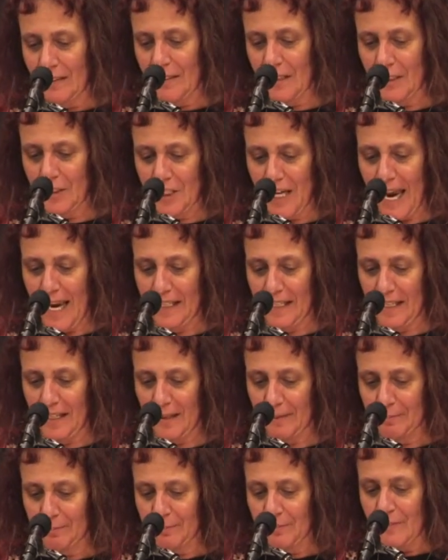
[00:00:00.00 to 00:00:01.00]
Dear Jackie,
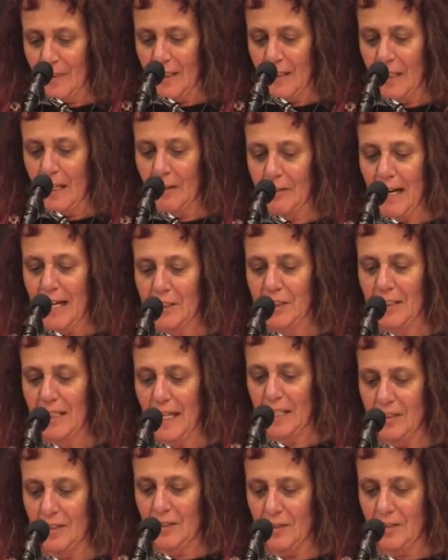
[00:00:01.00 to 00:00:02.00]

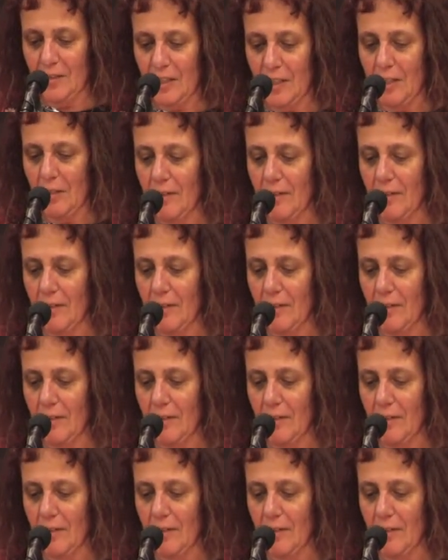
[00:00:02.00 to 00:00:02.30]
congratulations to